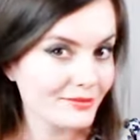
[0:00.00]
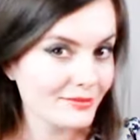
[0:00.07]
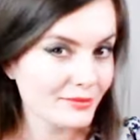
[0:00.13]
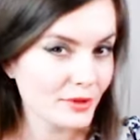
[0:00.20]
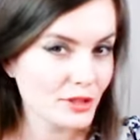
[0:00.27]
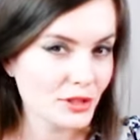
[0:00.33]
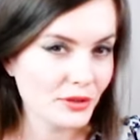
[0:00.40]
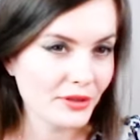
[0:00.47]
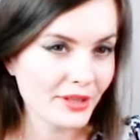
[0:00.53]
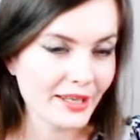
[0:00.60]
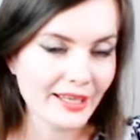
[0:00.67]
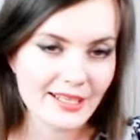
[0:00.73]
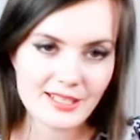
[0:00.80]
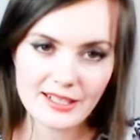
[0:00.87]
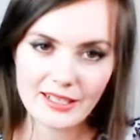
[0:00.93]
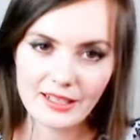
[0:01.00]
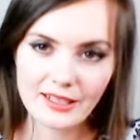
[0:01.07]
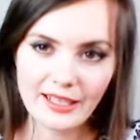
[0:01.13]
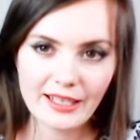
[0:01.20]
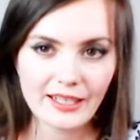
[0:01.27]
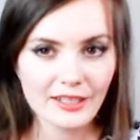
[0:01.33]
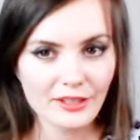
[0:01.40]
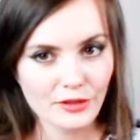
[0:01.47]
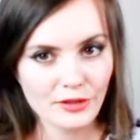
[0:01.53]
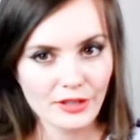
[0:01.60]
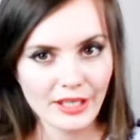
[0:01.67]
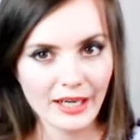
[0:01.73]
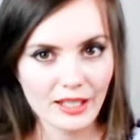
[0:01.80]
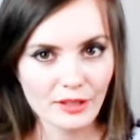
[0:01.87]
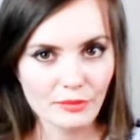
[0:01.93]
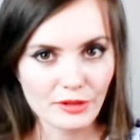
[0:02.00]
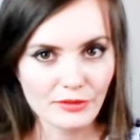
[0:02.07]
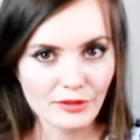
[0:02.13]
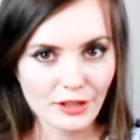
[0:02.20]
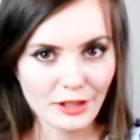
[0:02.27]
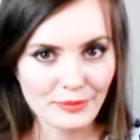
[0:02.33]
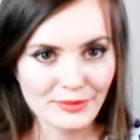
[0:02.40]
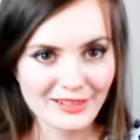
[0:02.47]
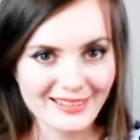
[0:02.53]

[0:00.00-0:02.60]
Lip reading: what do you think? Is it a linking or a helping verb?